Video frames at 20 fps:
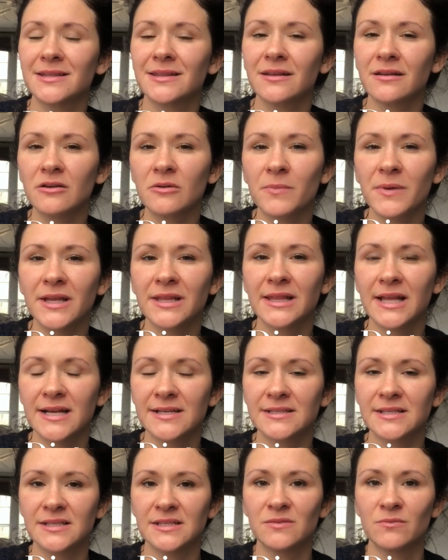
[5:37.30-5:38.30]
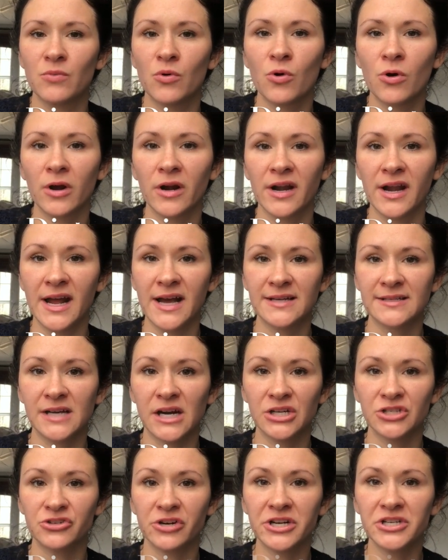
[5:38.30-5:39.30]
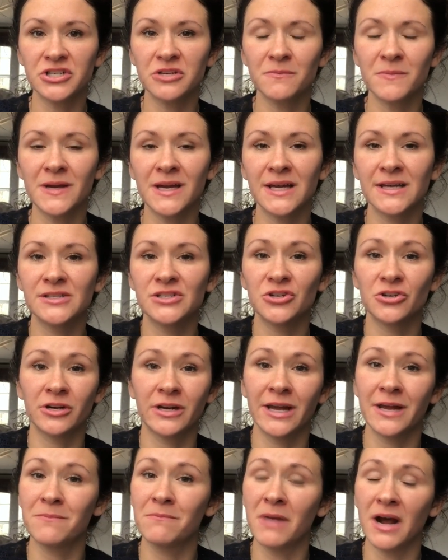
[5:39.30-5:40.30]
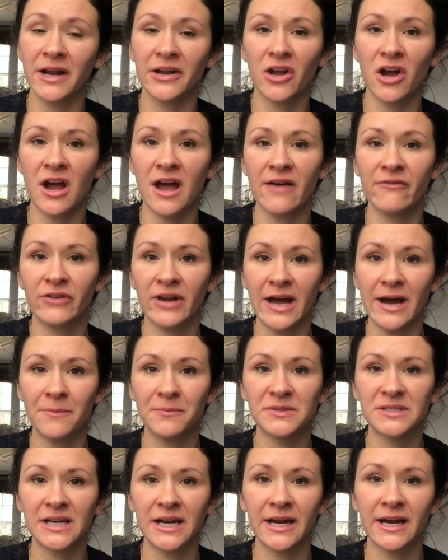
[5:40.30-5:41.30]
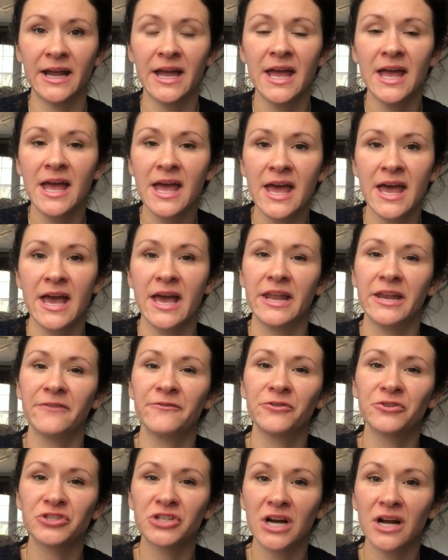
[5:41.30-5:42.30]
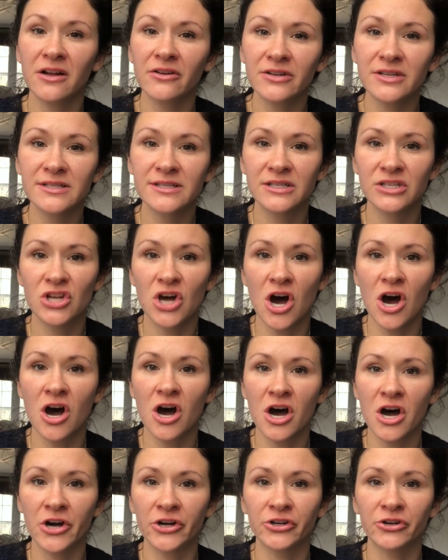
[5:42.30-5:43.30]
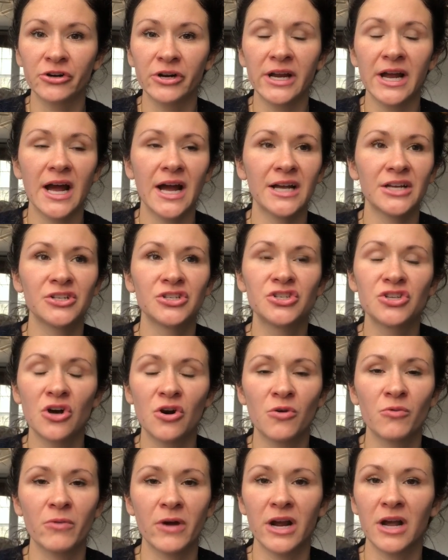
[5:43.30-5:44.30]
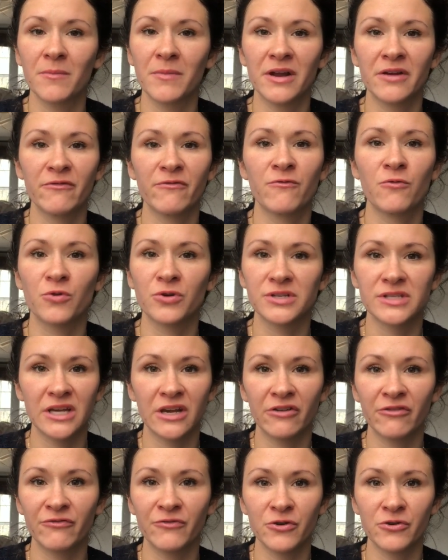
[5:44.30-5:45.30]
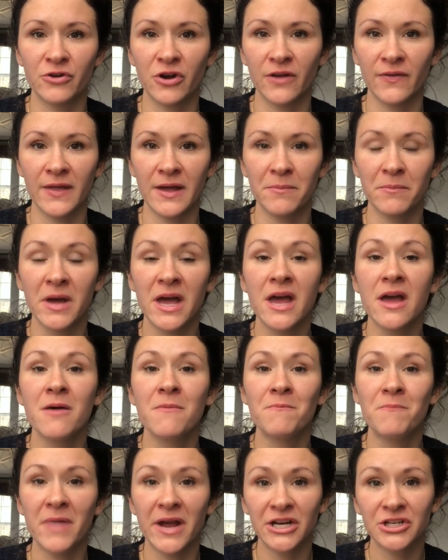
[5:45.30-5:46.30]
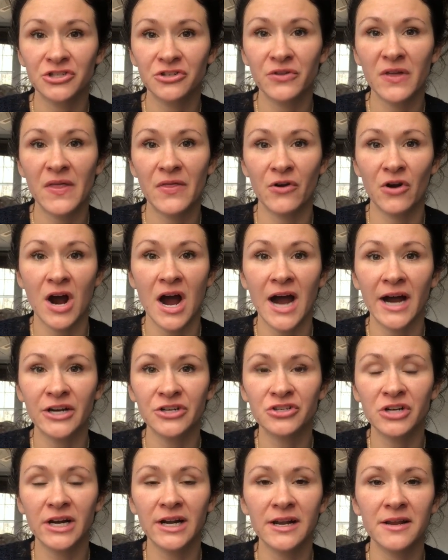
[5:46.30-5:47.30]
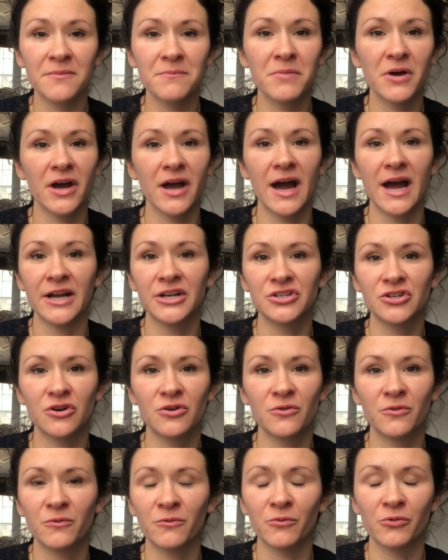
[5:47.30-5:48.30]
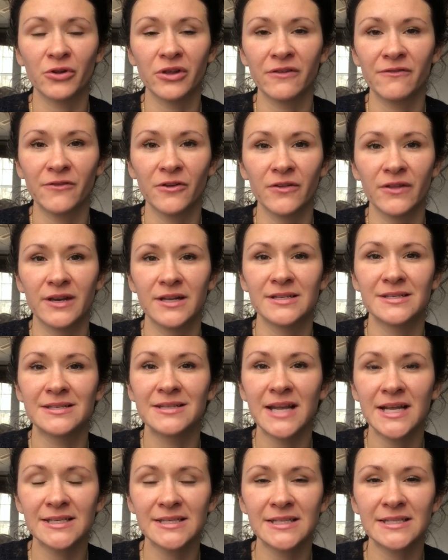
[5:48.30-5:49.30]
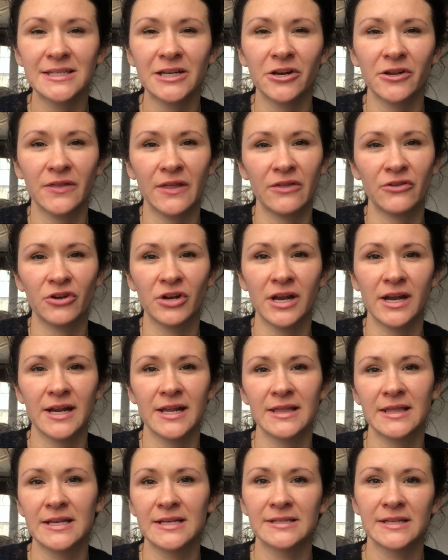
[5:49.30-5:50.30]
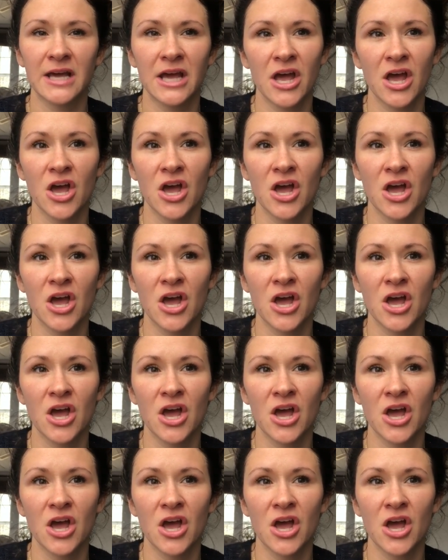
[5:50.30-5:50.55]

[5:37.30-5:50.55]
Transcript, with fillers: little bit less as important as hydration because your kid might not have an appetite. And if your child is not hungry, I don't recommend forcing food on them. Make sure that they're hydrated, but I don't really feel that it's necessary that they're getting these